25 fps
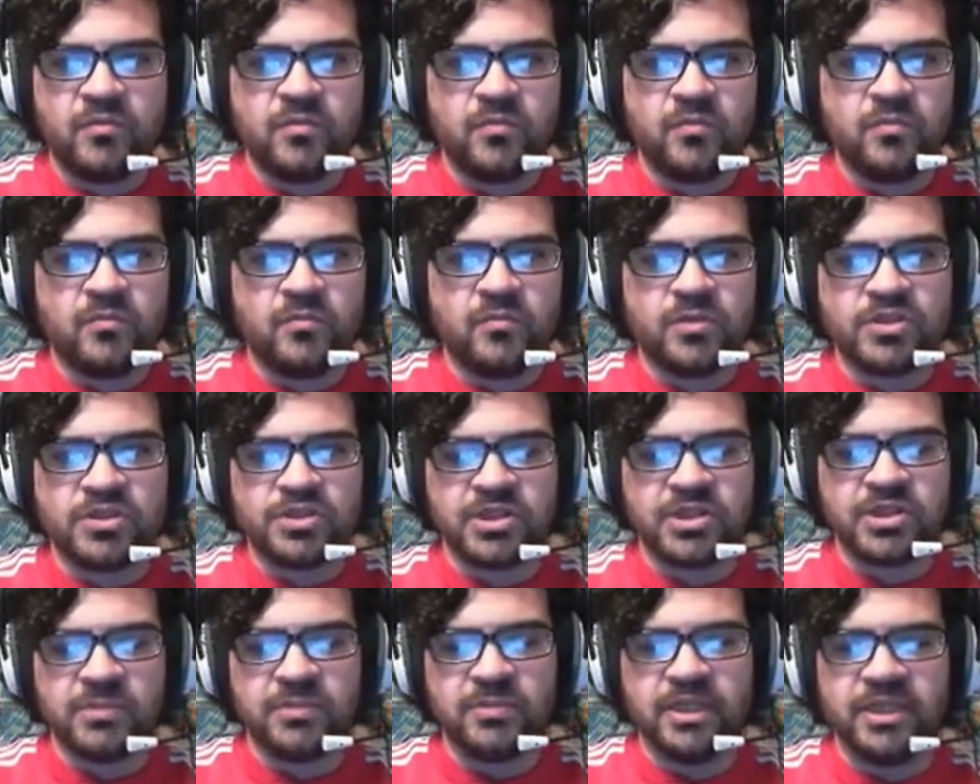we're just going to
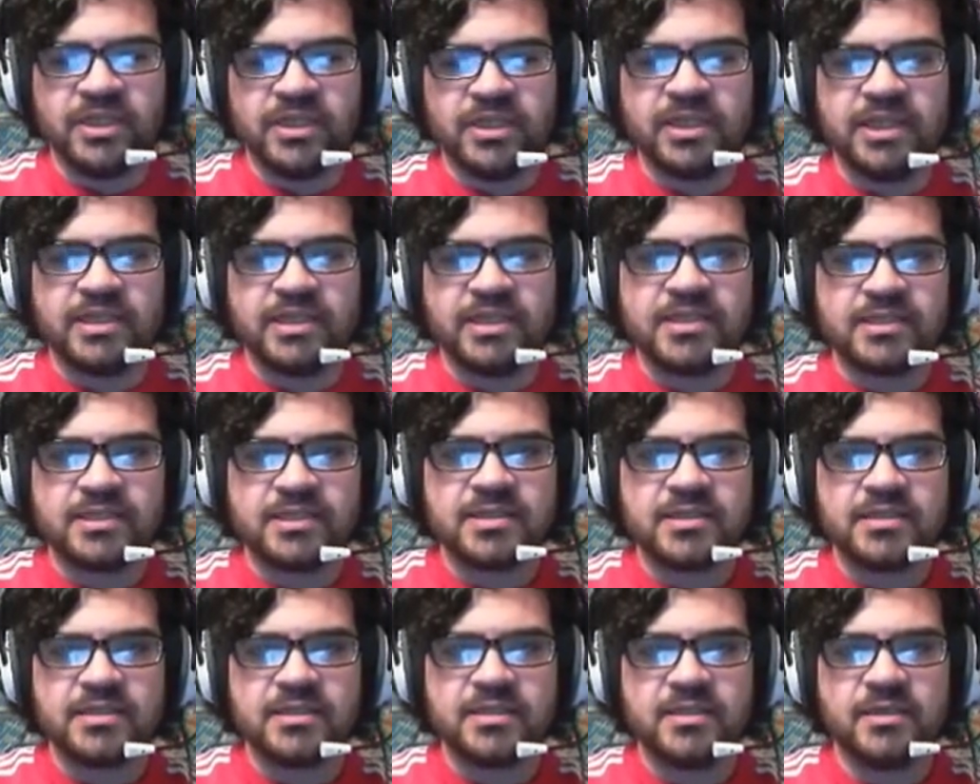play this.
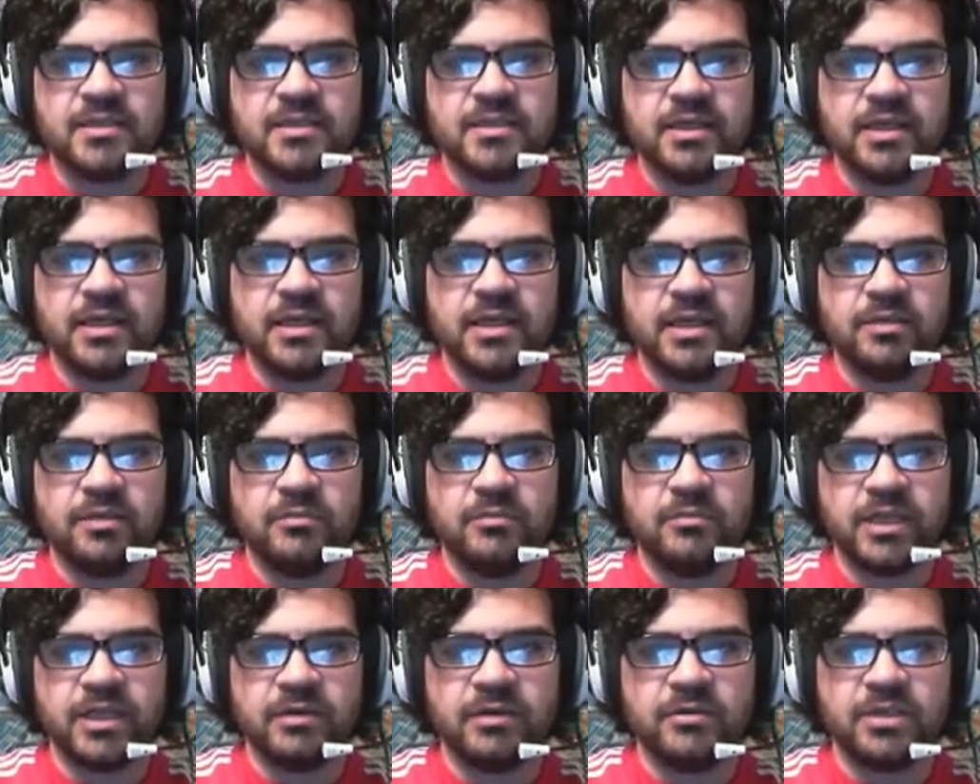We'll
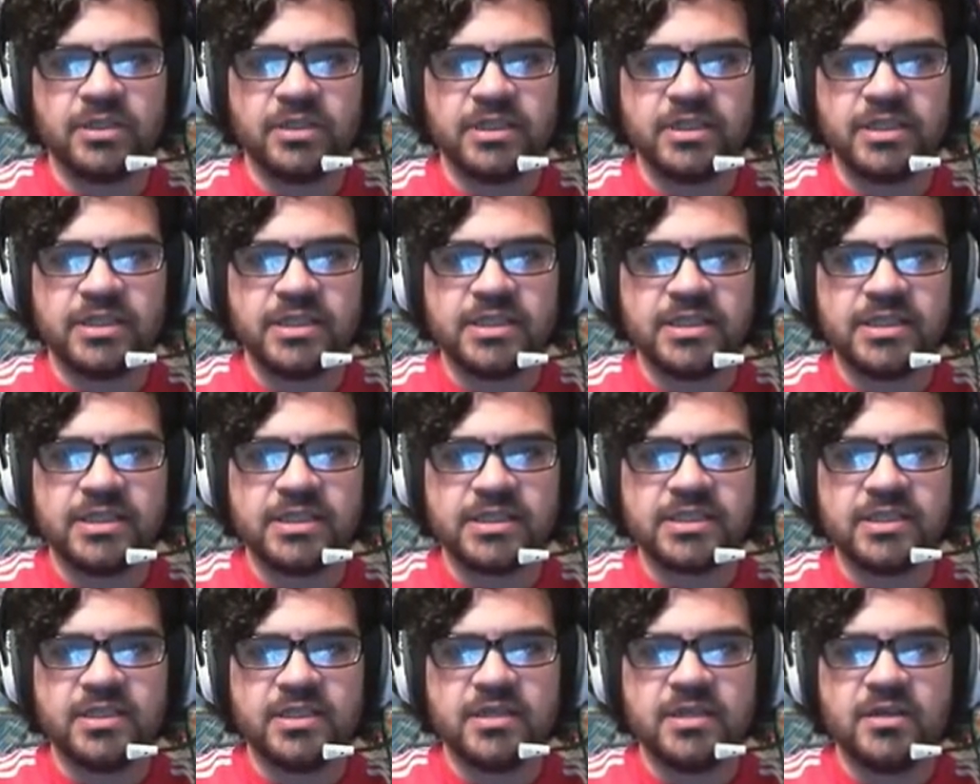get one
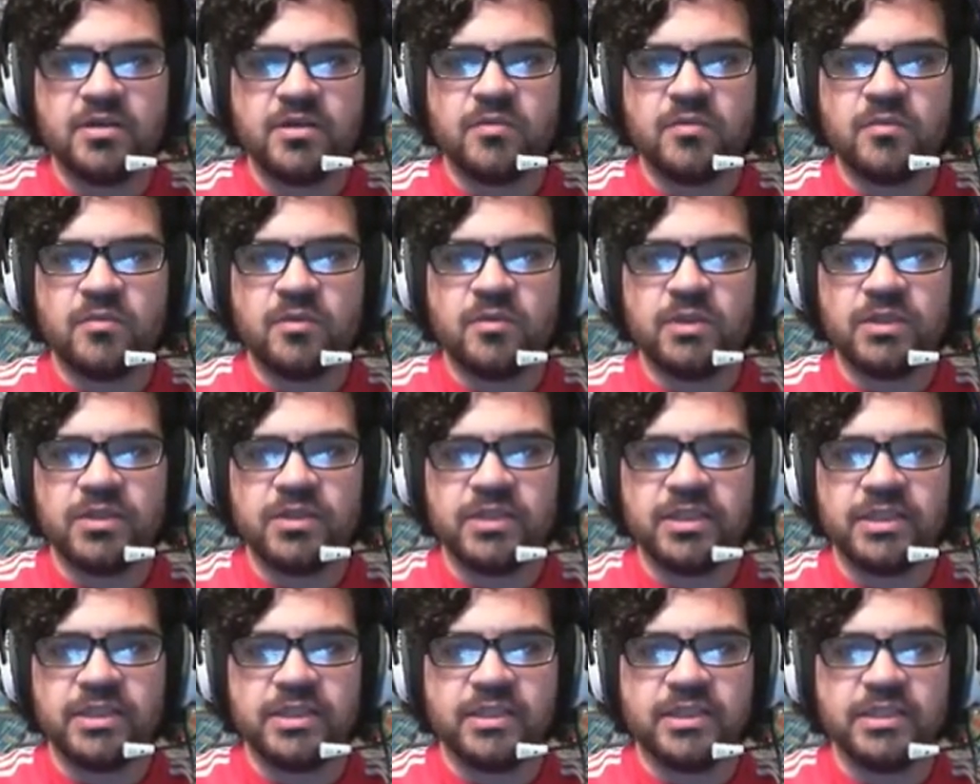of
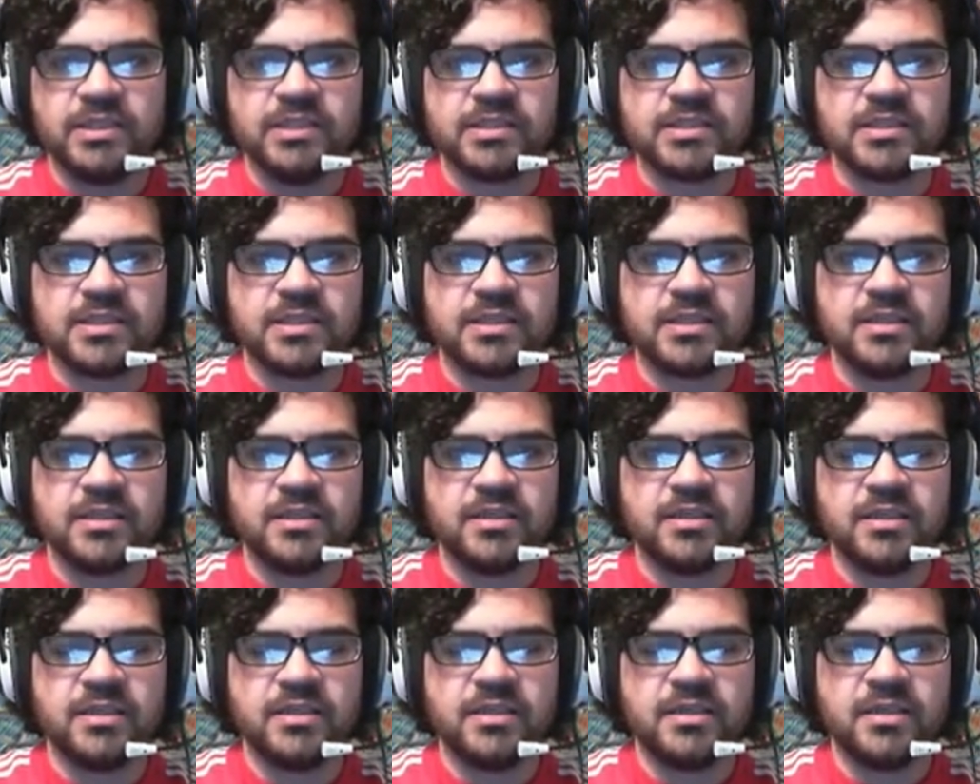these,
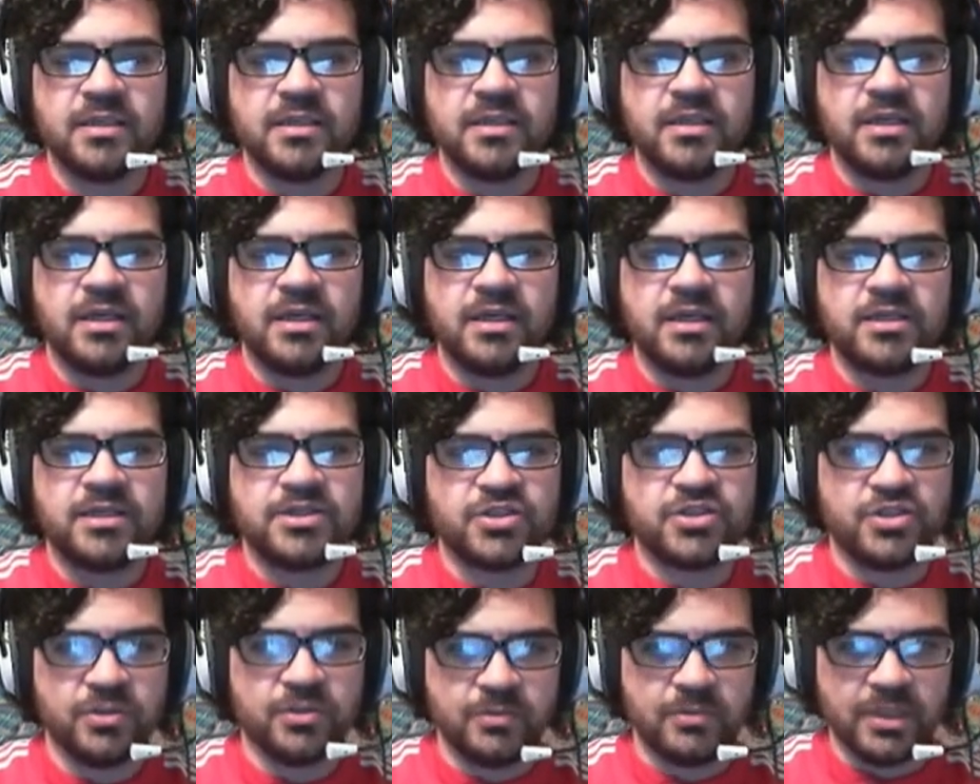and sure,
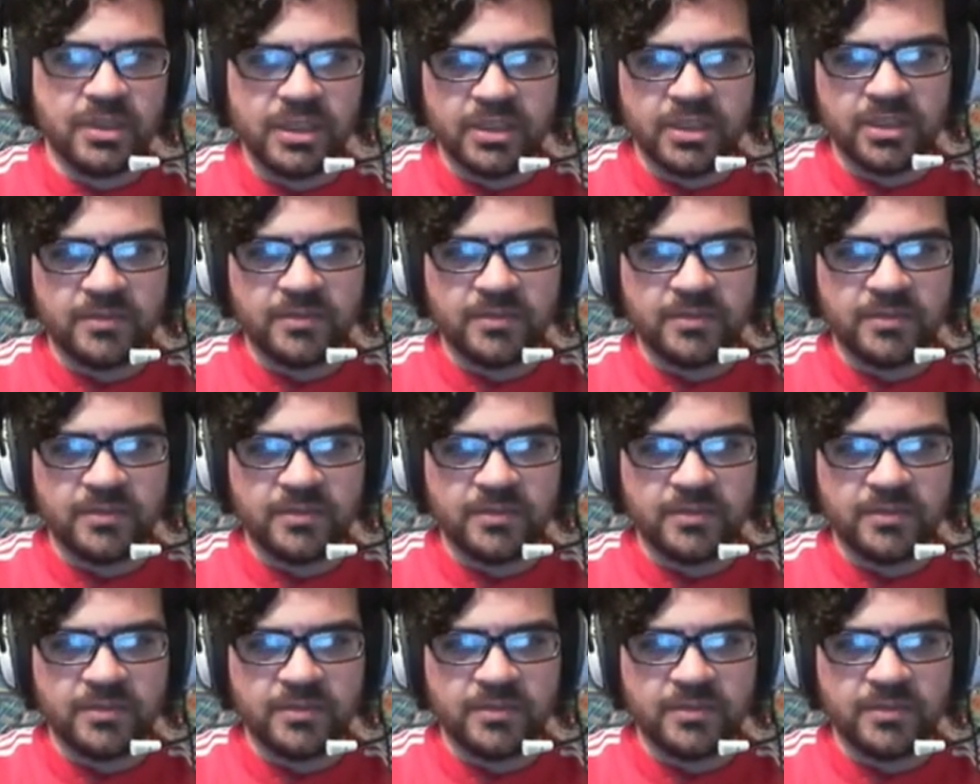why not?